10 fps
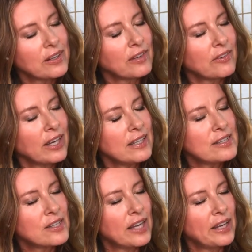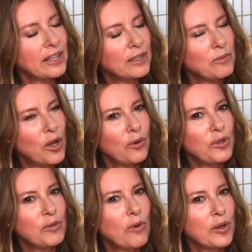right? So letting them know
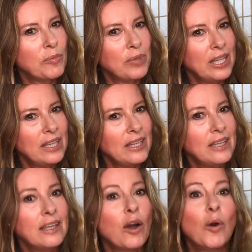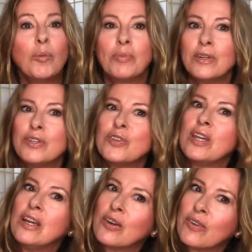you want to be open to
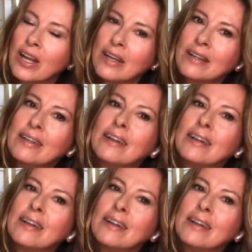hearing,